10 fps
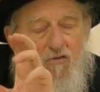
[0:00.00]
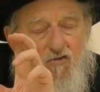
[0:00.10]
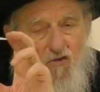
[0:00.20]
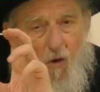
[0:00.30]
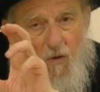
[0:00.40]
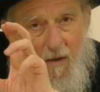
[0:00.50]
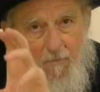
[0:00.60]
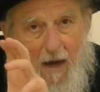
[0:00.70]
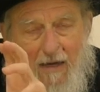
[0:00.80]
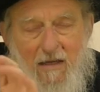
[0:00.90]
soul and
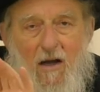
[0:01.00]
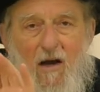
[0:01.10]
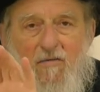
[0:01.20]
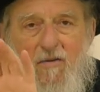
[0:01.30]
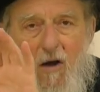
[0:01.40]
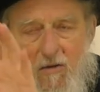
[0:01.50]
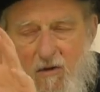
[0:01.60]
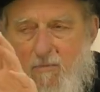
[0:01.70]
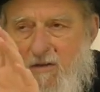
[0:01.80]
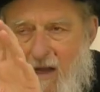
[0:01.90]
body of
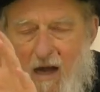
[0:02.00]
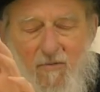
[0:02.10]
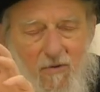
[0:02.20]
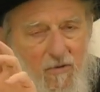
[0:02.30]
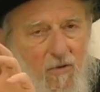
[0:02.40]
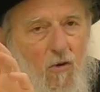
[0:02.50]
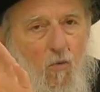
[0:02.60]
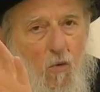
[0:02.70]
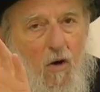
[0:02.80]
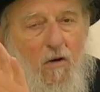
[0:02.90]
Adam and Chava
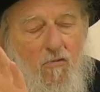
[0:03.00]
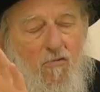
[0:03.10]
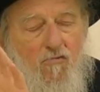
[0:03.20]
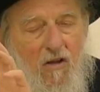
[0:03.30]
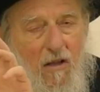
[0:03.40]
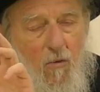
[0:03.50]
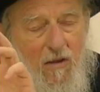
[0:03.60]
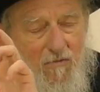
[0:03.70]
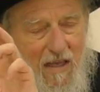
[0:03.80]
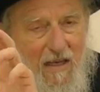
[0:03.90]
were
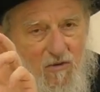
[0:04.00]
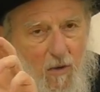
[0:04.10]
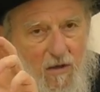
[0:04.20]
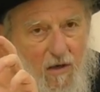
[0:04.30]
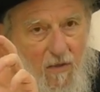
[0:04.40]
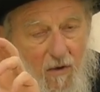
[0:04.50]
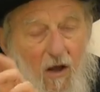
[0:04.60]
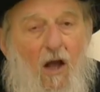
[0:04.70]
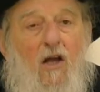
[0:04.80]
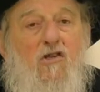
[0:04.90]
related to one another,
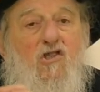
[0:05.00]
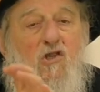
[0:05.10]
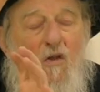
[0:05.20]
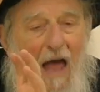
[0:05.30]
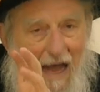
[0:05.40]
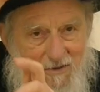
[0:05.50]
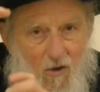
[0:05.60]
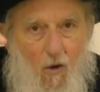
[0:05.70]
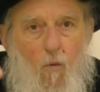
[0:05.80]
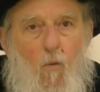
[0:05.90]
so that
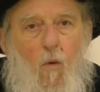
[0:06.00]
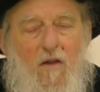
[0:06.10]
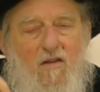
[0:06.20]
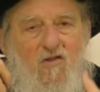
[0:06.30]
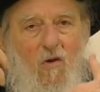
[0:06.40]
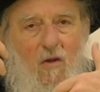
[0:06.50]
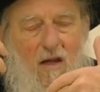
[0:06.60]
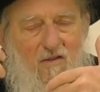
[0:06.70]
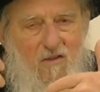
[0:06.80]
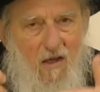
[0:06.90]
what the soul
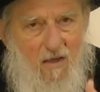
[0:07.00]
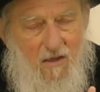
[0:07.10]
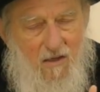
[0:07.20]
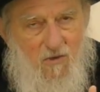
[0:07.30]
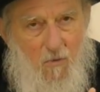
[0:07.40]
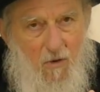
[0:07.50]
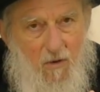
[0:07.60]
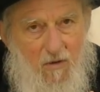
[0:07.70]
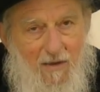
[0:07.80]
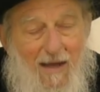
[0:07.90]
has done in this
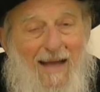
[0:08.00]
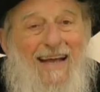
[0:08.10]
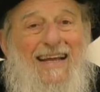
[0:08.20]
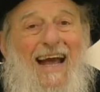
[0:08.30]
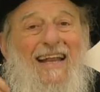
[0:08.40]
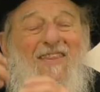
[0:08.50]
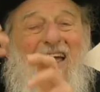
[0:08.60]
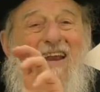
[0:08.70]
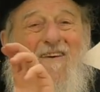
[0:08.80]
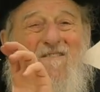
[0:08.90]
world can
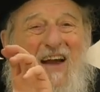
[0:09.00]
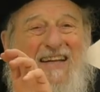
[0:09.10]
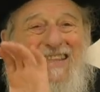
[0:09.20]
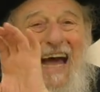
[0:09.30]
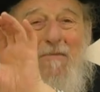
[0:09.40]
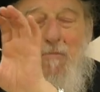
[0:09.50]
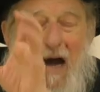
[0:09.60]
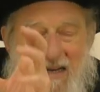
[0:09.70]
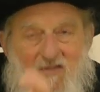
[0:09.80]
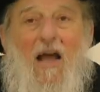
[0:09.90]
then affect that
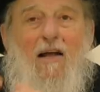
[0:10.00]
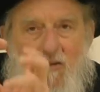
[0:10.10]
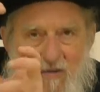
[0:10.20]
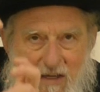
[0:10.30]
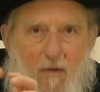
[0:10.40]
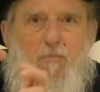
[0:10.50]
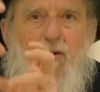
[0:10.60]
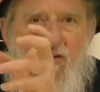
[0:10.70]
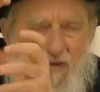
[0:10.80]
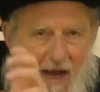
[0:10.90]
body to elevate it,
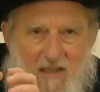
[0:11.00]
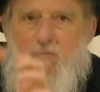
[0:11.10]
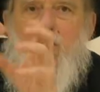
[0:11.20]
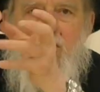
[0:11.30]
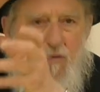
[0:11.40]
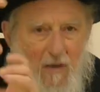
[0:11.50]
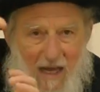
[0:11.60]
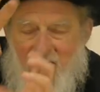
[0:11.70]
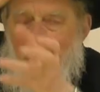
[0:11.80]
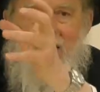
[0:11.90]
purify it,
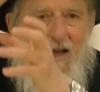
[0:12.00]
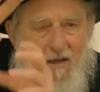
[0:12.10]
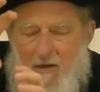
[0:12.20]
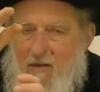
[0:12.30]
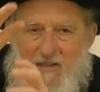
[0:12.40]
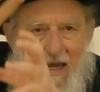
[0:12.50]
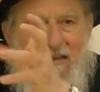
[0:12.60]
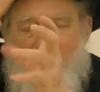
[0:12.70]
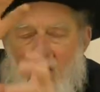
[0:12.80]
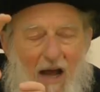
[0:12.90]
spiritualize it,
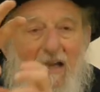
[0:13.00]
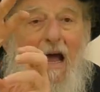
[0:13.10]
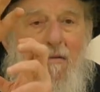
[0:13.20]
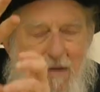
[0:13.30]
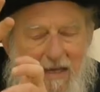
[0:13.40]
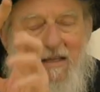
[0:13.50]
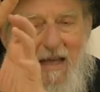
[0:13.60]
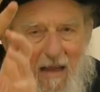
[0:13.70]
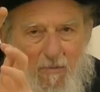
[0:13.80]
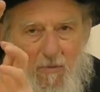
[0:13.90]
sanctify it, and make it
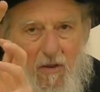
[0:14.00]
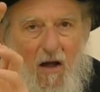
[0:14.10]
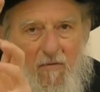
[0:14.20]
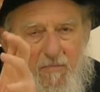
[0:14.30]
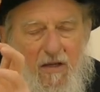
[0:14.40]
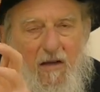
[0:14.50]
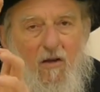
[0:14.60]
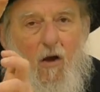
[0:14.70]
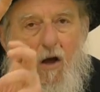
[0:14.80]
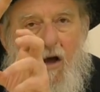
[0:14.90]
capable of
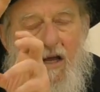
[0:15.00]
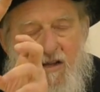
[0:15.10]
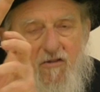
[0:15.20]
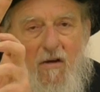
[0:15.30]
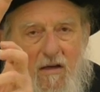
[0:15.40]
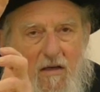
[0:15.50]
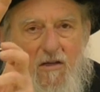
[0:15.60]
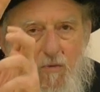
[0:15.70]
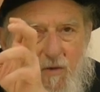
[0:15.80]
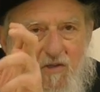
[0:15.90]
being integrated
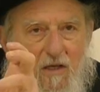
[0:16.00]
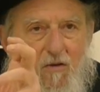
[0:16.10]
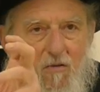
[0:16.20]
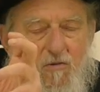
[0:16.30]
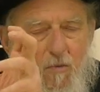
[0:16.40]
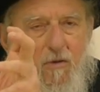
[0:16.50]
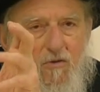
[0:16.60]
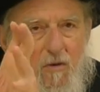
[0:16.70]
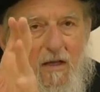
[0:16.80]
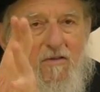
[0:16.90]
into a single
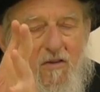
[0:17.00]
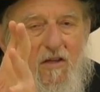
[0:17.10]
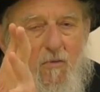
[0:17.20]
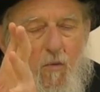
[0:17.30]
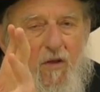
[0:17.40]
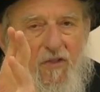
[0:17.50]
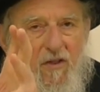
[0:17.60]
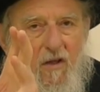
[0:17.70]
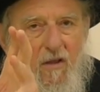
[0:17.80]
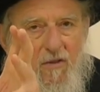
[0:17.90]
spiritual entity with
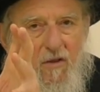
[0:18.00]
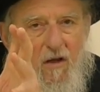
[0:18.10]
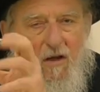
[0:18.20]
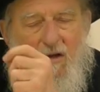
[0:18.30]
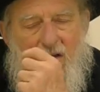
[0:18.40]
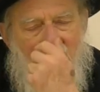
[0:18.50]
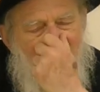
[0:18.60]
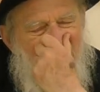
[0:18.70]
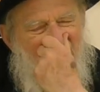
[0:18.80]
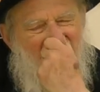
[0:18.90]
the,
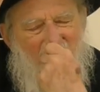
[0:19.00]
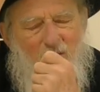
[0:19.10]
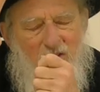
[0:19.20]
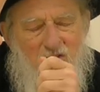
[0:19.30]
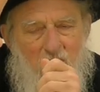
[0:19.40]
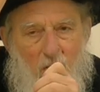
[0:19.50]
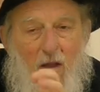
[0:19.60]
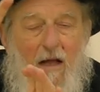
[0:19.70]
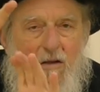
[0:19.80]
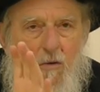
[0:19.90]
uh, with the
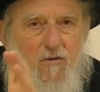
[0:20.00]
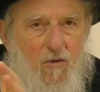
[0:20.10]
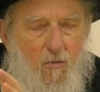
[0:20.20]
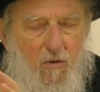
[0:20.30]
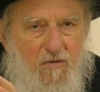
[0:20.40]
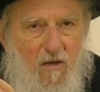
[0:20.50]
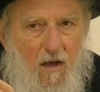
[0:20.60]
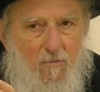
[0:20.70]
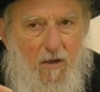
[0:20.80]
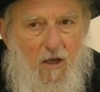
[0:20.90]
soul and go into the world to
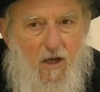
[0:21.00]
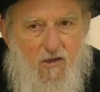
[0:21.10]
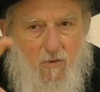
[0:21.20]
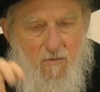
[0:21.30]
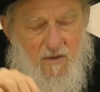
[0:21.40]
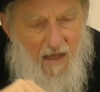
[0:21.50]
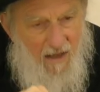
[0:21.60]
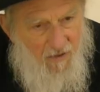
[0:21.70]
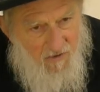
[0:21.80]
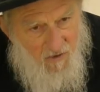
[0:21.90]
come. So
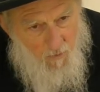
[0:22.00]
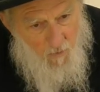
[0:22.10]
death is the